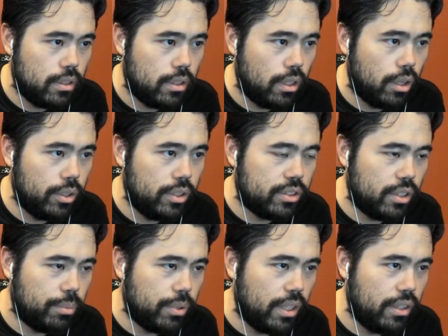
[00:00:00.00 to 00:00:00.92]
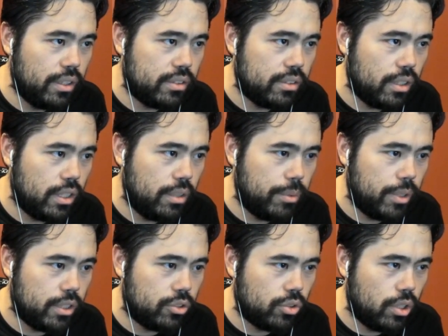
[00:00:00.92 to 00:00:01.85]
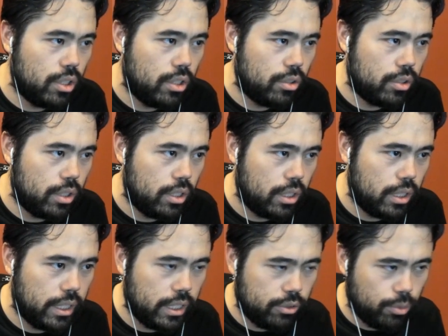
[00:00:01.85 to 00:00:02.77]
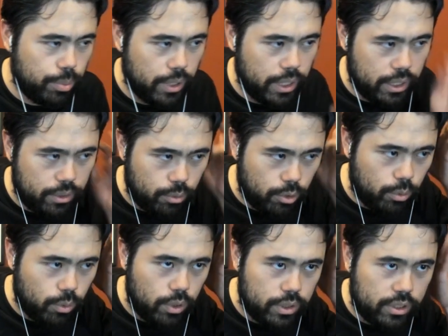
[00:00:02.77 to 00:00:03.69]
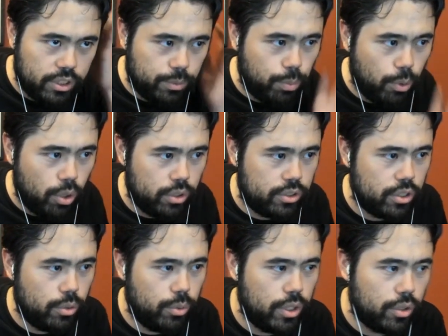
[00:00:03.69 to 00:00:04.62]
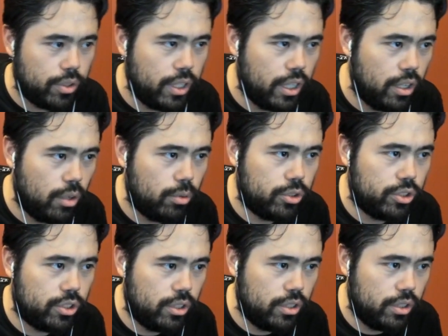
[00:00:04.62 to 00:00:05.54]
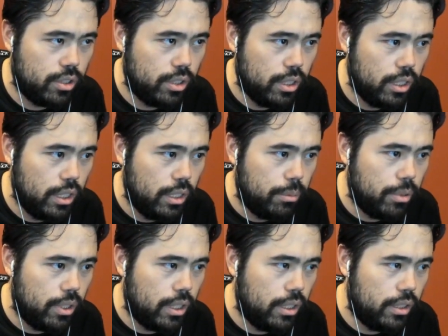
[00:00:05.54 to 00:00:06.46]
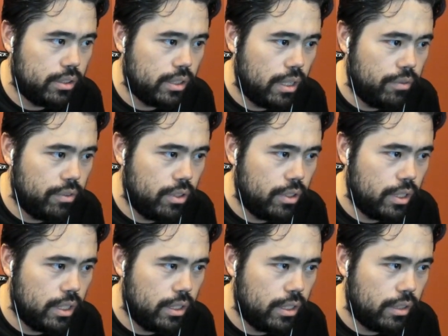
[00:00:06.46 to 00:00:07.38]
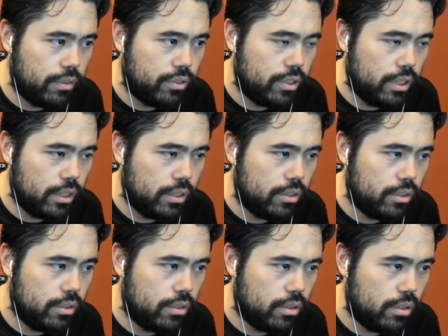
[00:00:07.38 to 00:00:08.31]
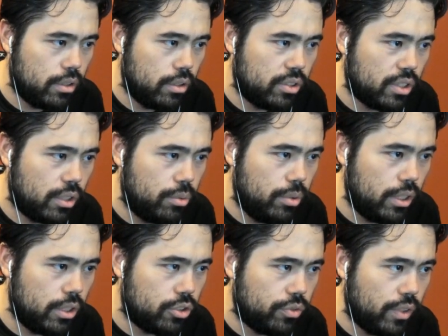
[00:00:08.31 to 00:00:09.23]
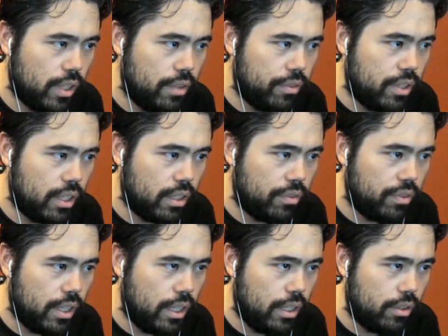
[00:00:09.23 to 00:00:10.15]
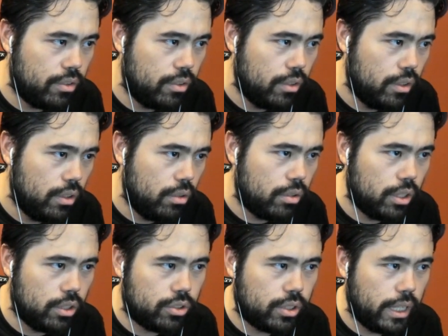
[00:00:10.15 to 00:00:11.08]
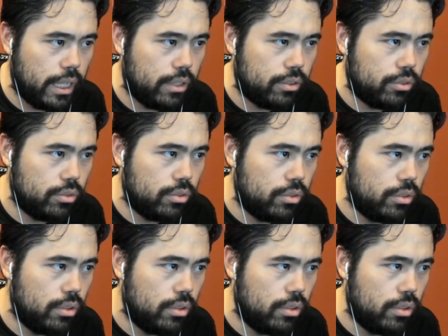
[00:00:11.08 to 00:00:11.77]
Oh, he's gonna play this line to make a draw. Okay, I guess we'll play. It. Well, this is bullet, so we don't care. We're just gonna play knight 7 and f6. Oh, he's got queen h5, king f8. Okay, just castles.